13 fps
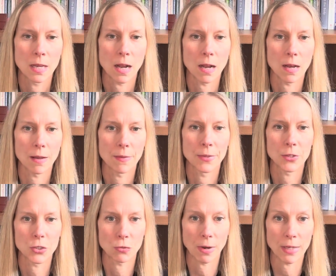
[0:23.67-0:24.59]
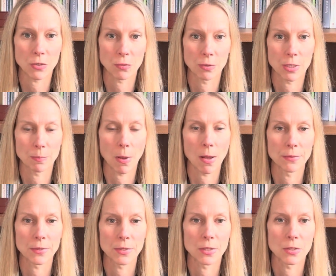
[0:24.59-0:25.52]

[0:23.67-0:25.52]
the stress response.